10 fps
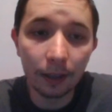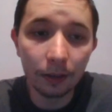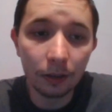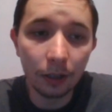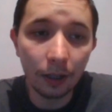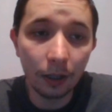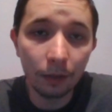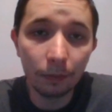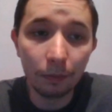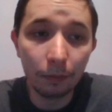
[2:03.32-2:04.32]
and
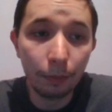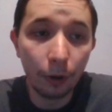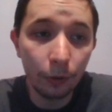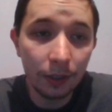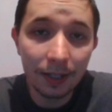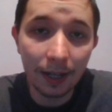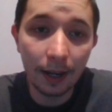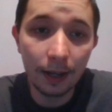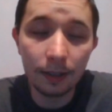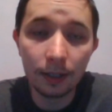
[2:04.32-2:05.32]
both
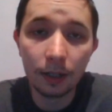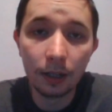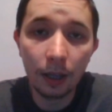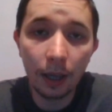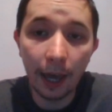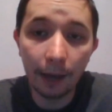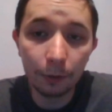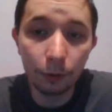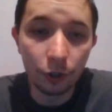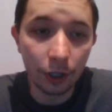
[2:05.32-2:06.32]
sides have
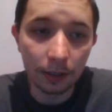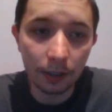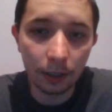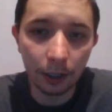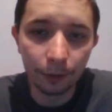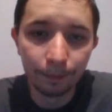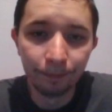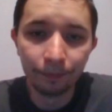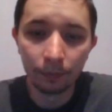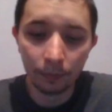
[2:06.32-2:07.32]
good chances here.
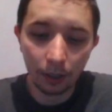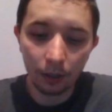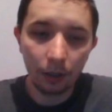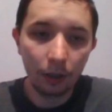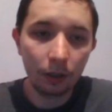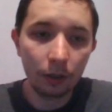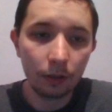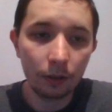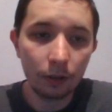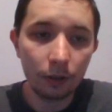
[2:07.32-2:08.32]

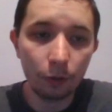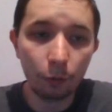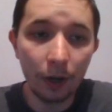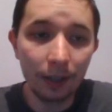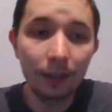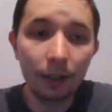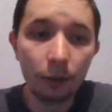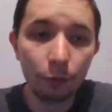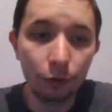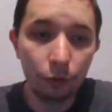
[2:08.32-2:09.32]
So white
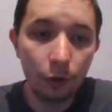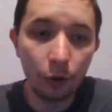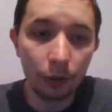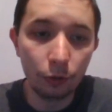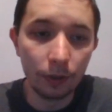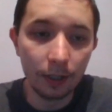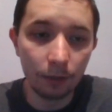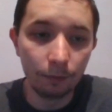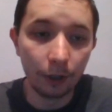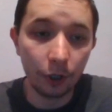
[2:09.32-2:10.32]
didn't want to go into
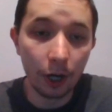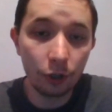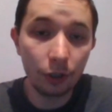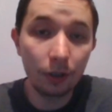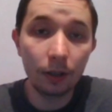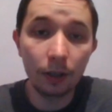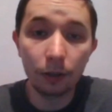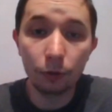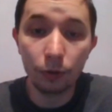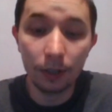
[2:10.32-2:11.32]
this variation,
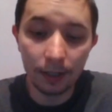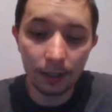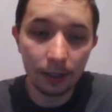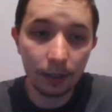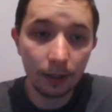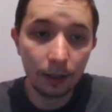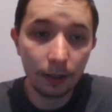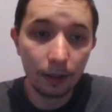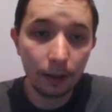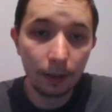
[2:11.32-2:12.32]
into this
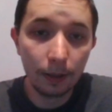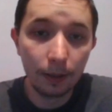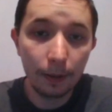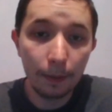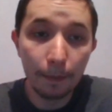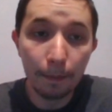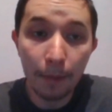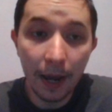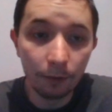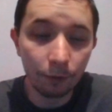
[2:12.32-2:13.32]

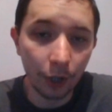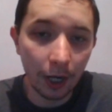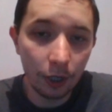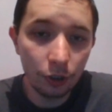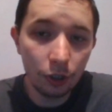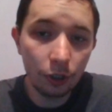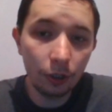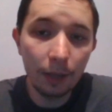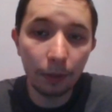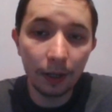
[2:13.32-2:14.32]
main variation, so
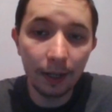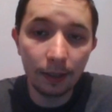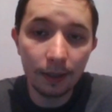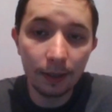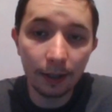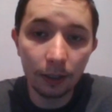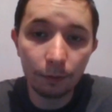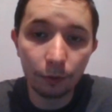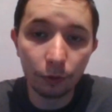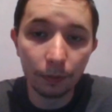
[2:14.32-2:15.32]
he played knight
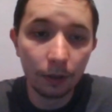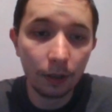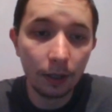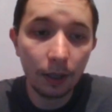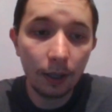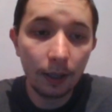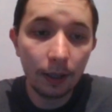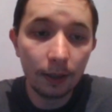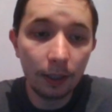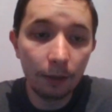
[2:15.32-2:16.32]
from
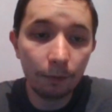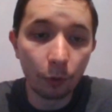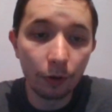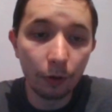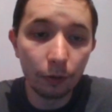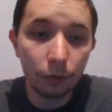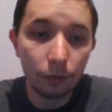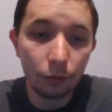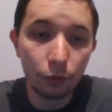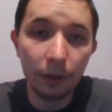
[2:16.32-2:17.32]
d4
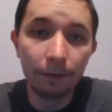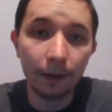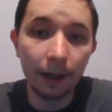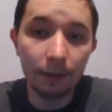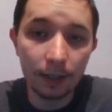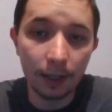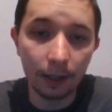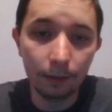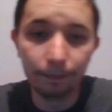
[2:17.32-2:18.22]
to b5 instead.